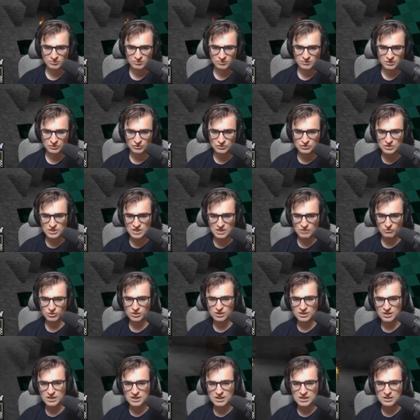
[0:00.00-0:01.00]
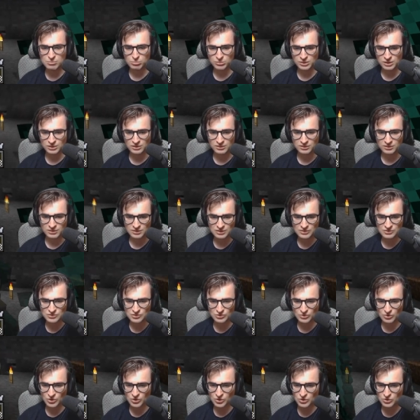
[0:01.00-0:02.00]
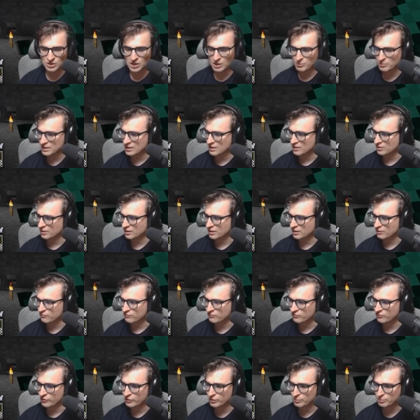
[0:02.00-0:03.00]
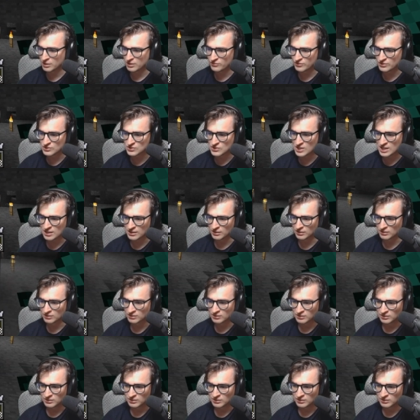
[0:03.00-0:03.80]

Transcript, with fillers: He's never gonna hit me? Because they're all coming out, like, a foot above his head.